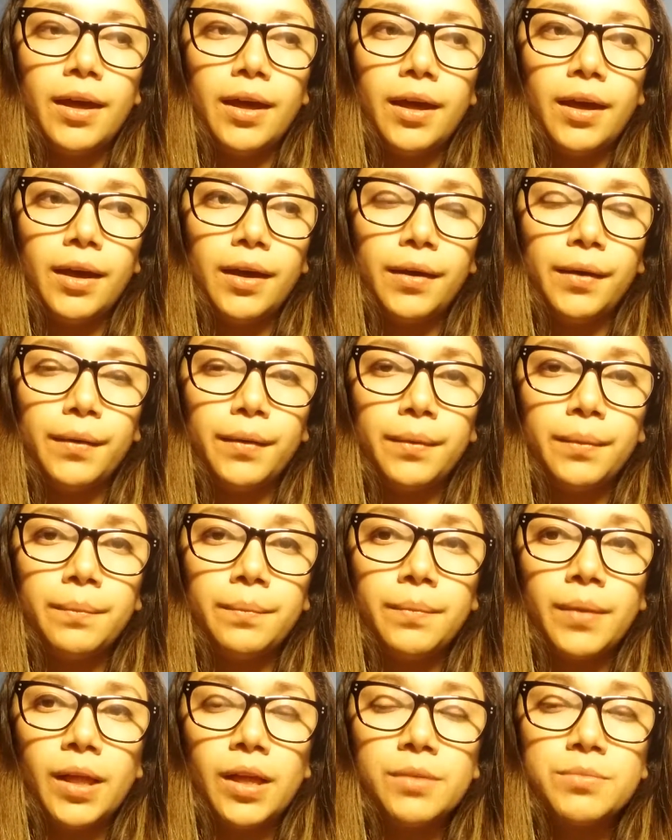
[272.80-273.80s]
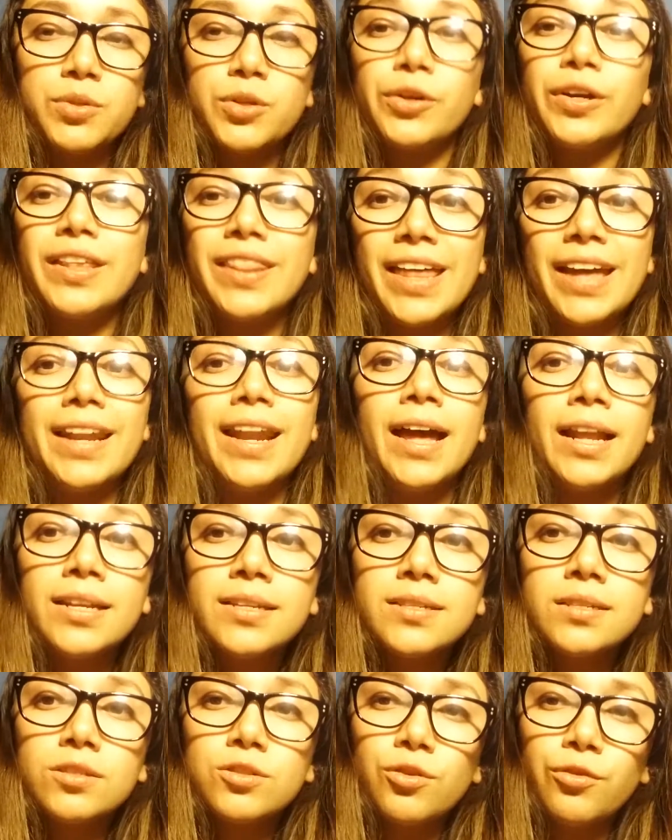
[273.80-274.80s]
the
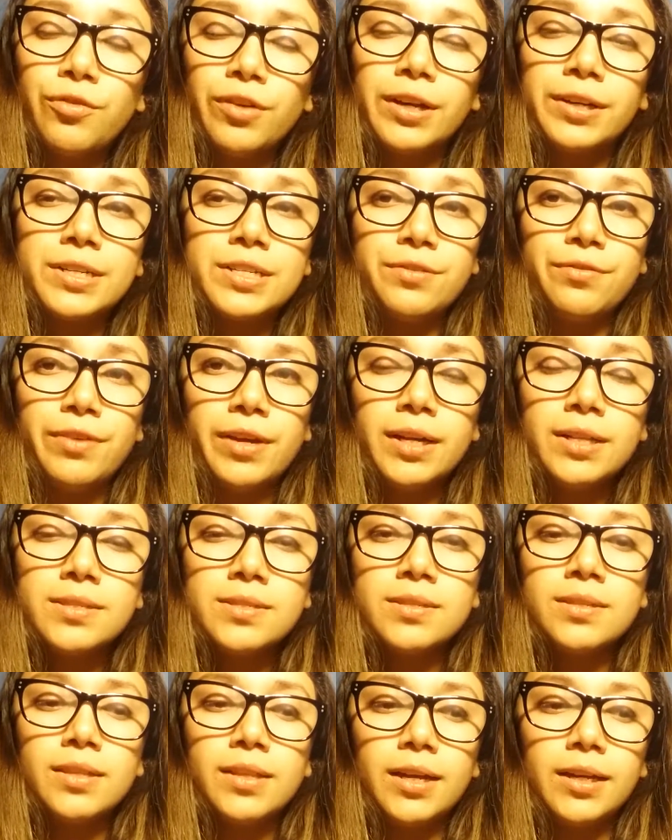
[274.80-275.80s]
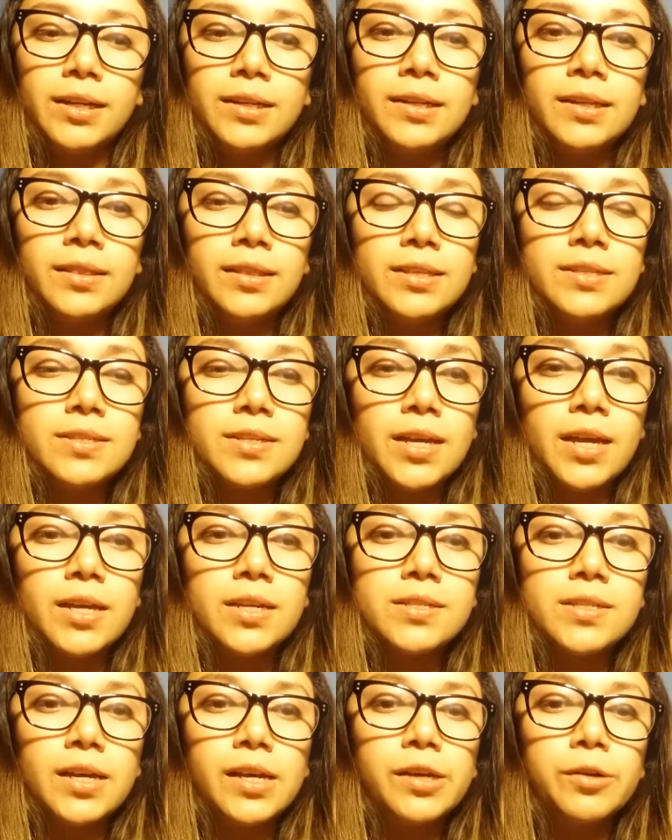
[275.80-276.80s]
analysis of artifacts, that in this
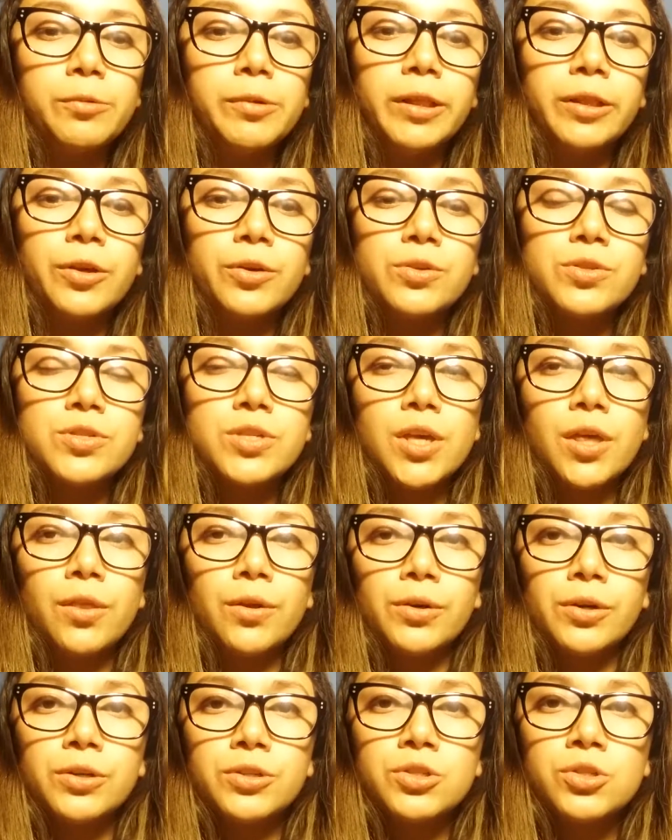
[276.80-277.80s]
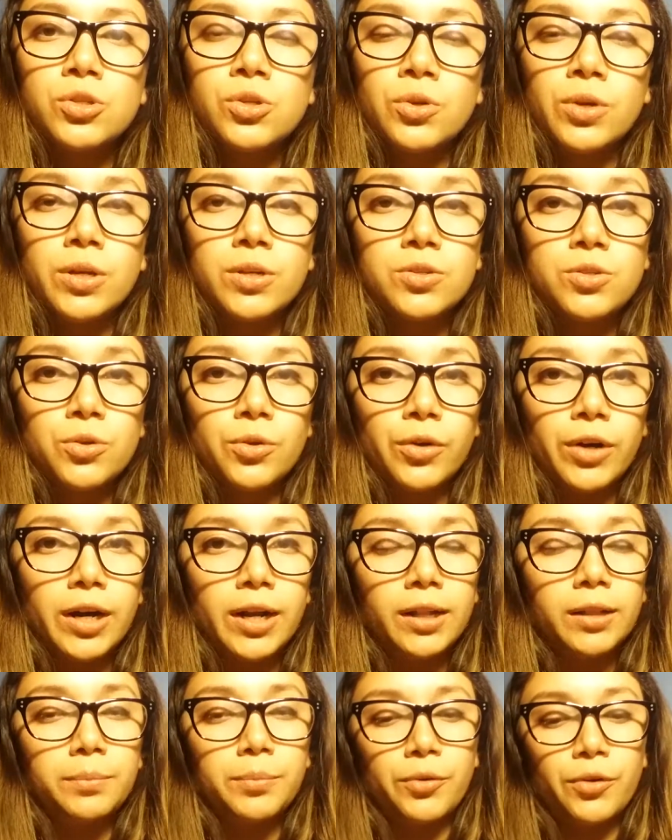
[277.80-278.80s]
case I will consider students'
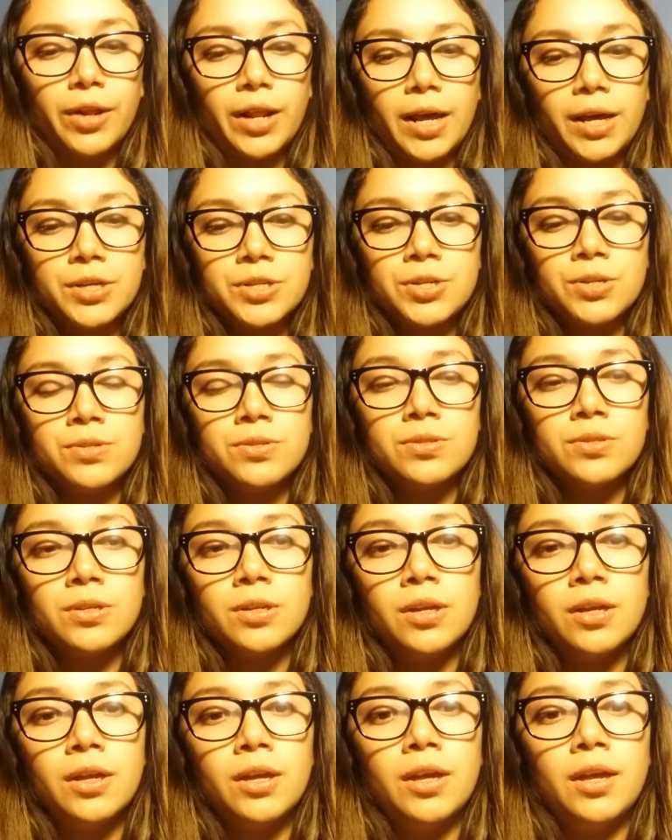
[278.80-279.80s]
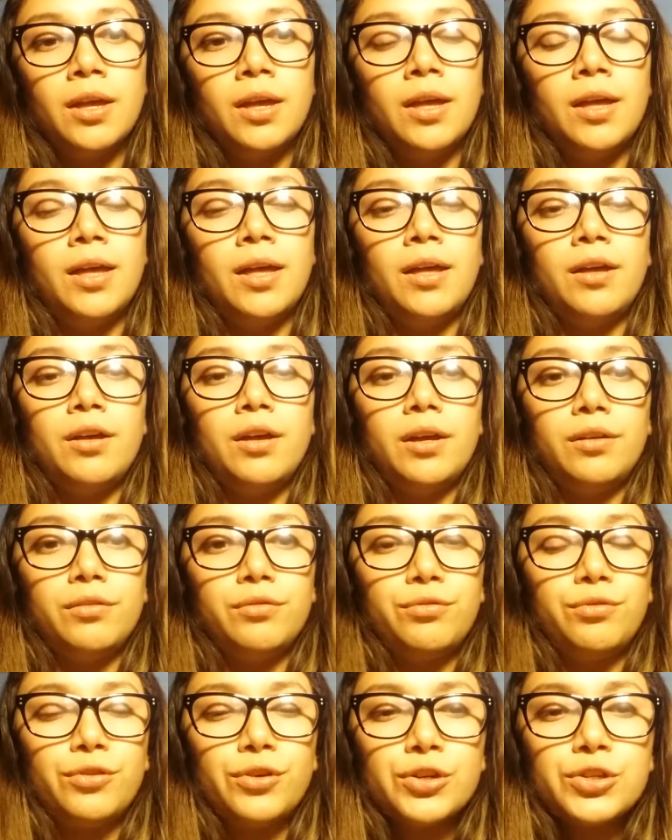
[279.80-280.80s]
oral productions.
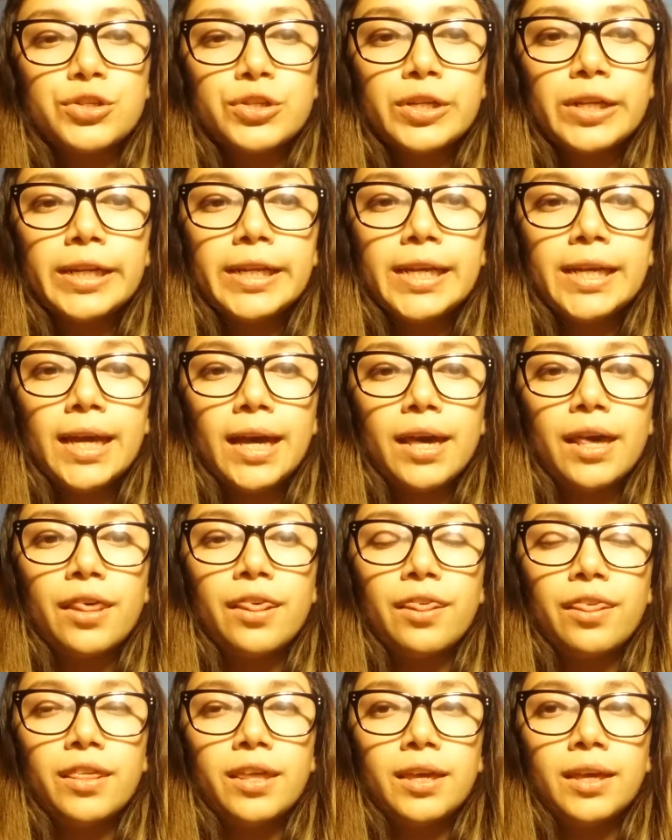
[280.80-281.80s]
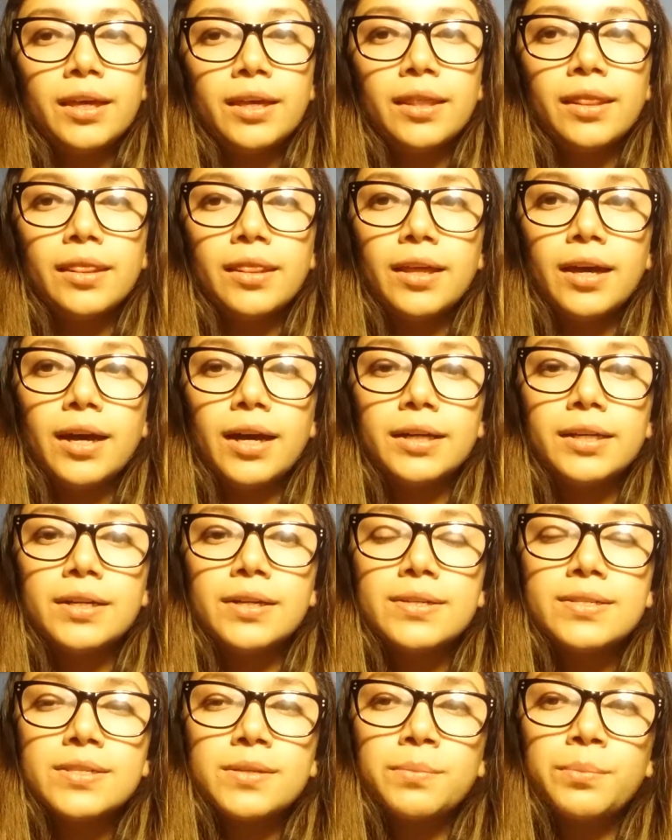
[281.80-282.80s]
Firstly, I think that
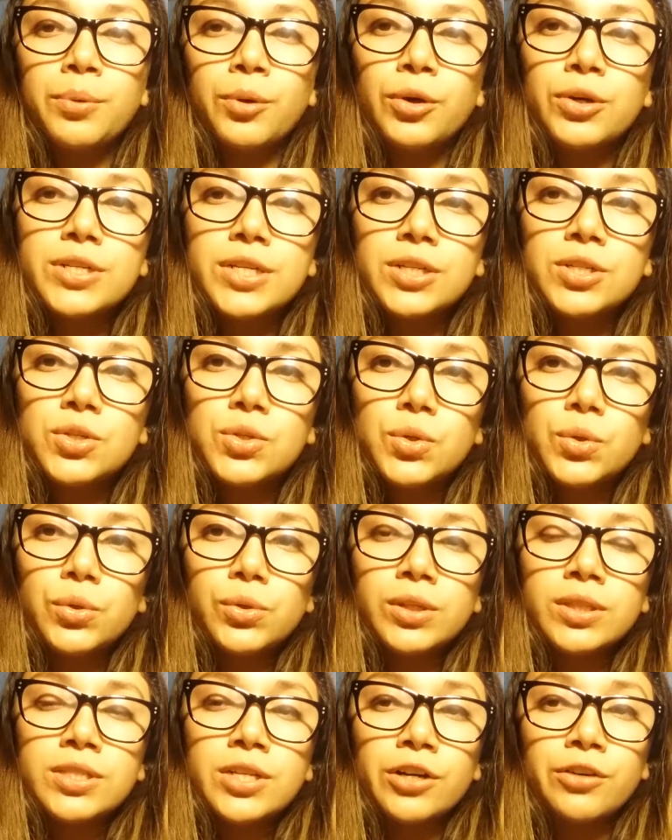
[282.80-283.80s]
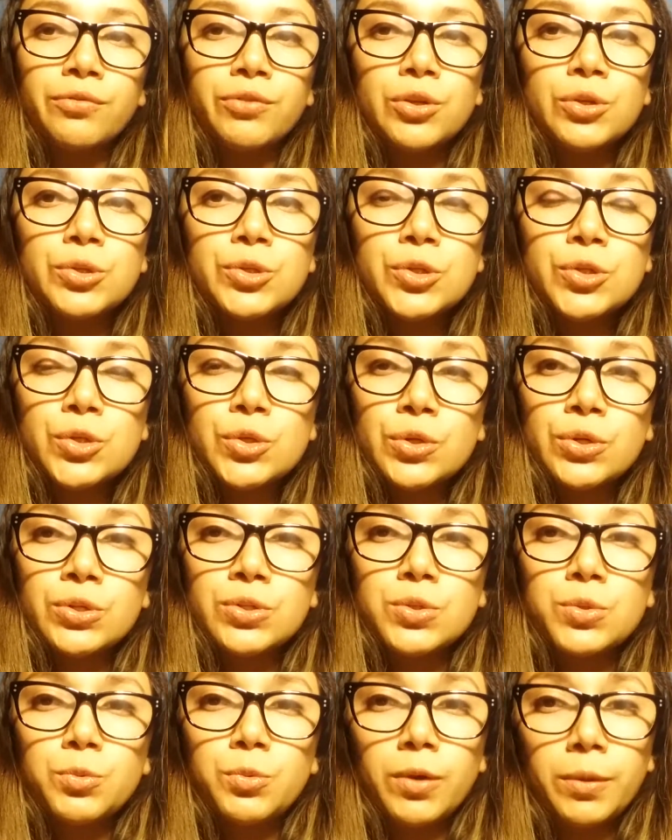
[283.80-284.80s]
it is important to interview
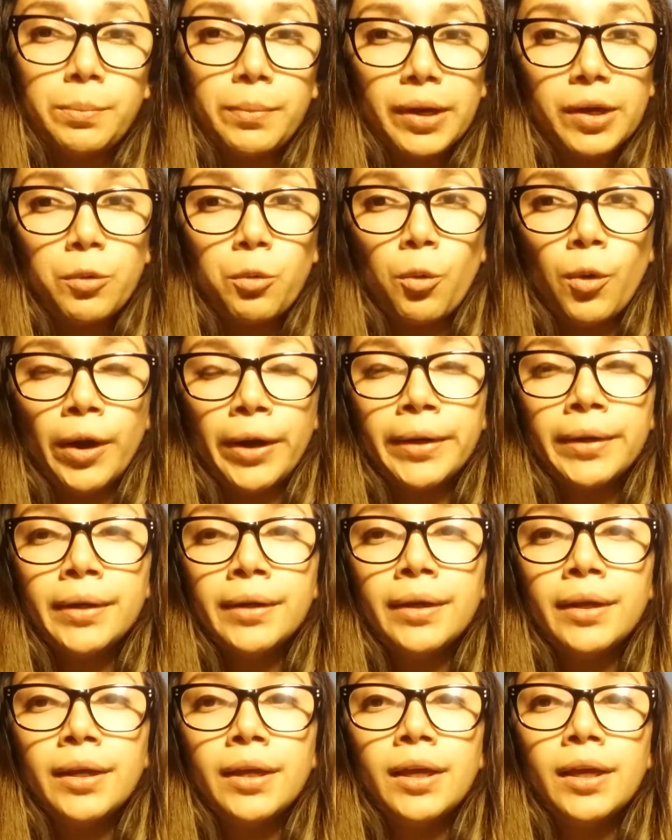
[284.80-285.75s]
students one by one,